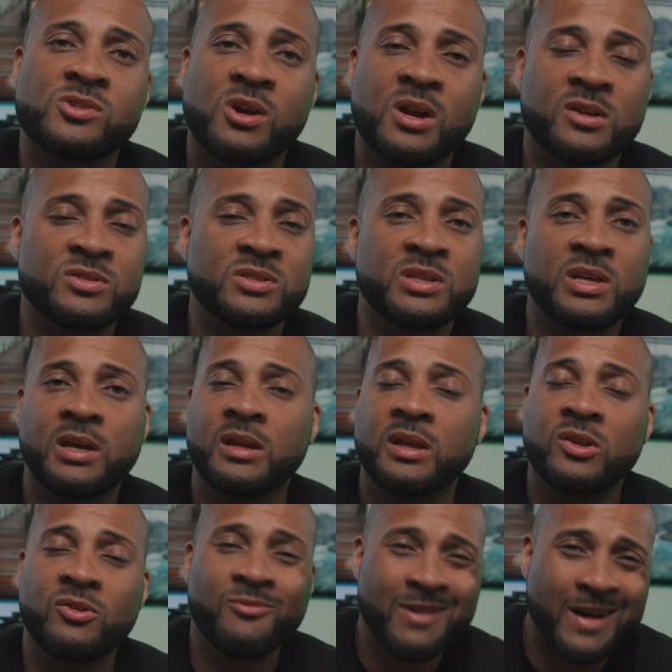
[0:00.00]
start out your kit,
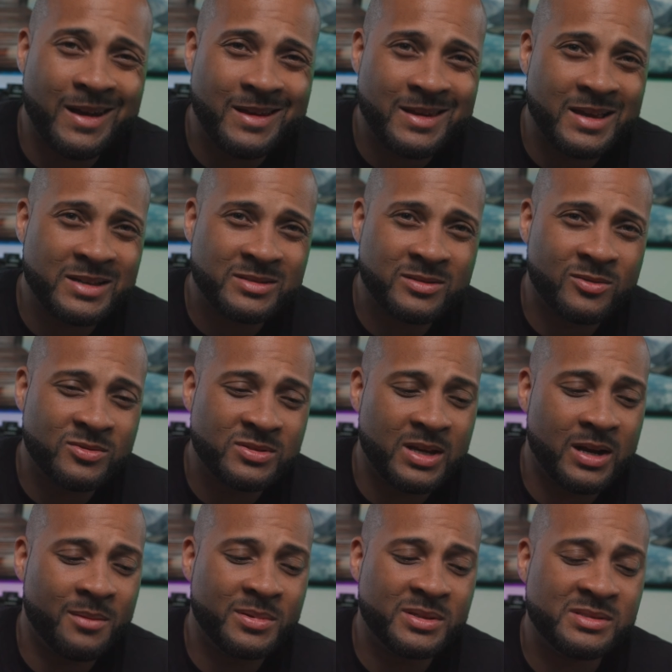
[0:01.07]
and you've got a nice little
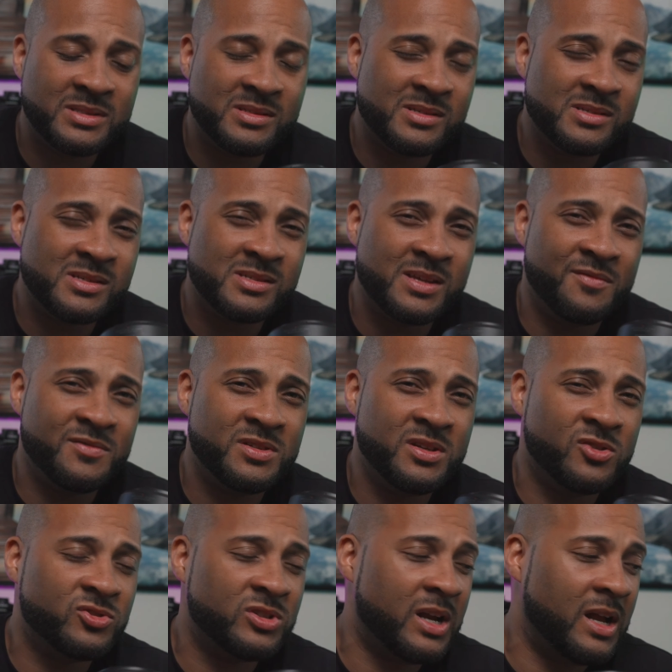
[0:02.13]
setup, because this is a
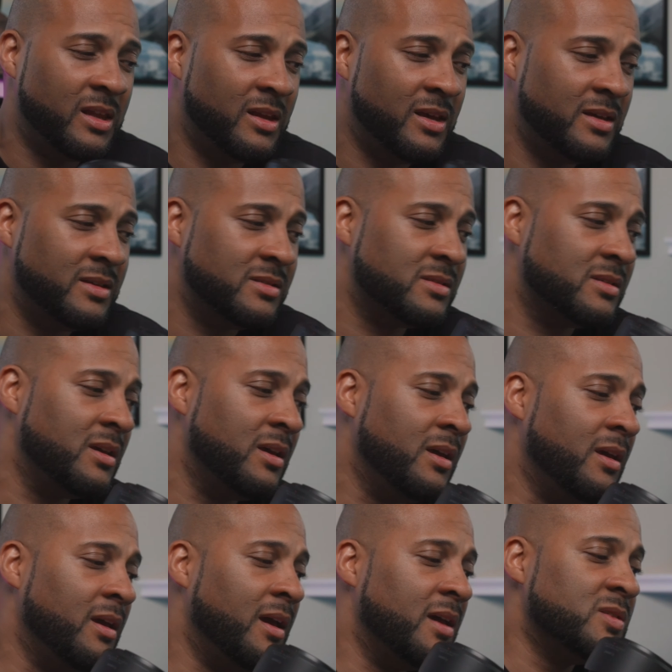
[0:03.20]
$1,700 lens,
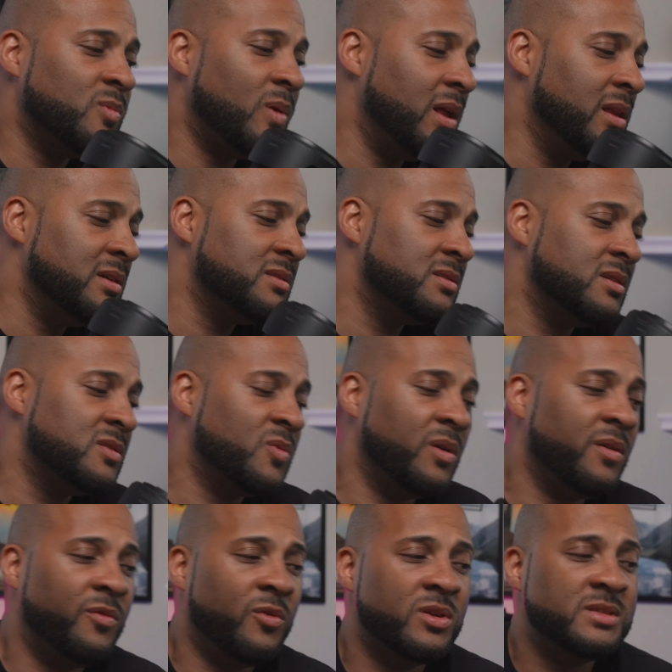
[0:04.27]
as well as the
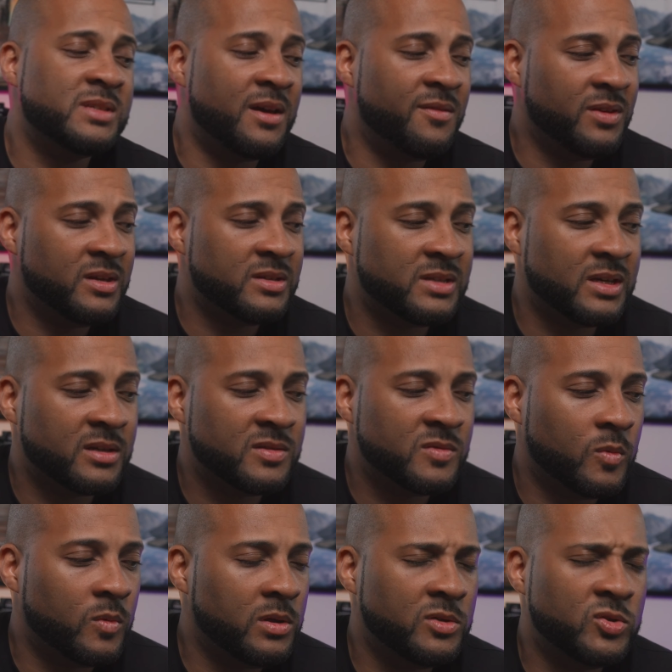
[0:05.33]
24-70 is like a
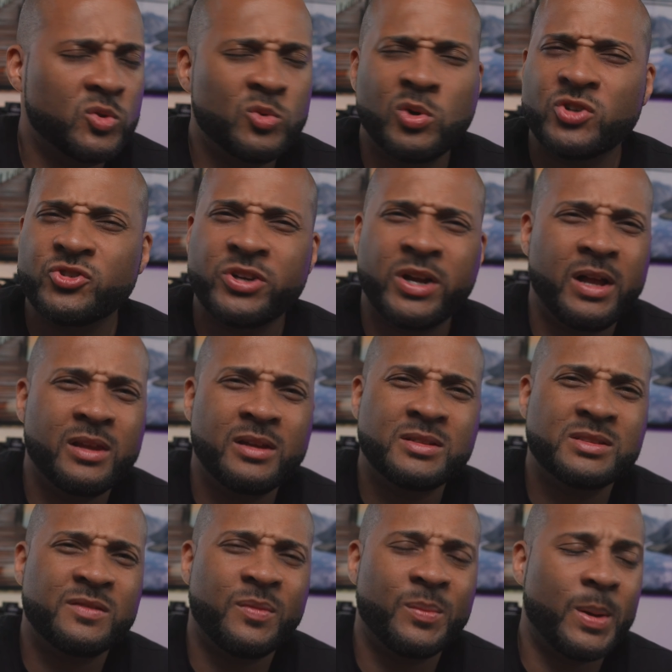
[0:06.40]
$2,200
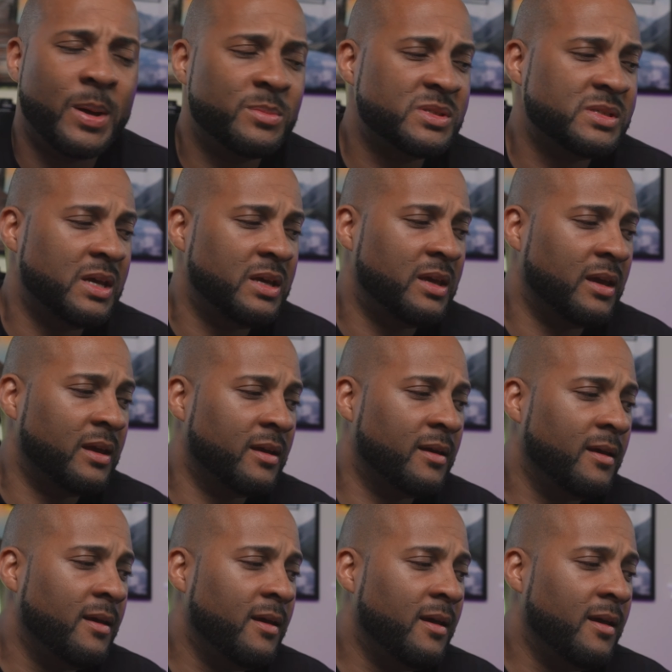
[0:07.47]
lens, if I'm not mistaken.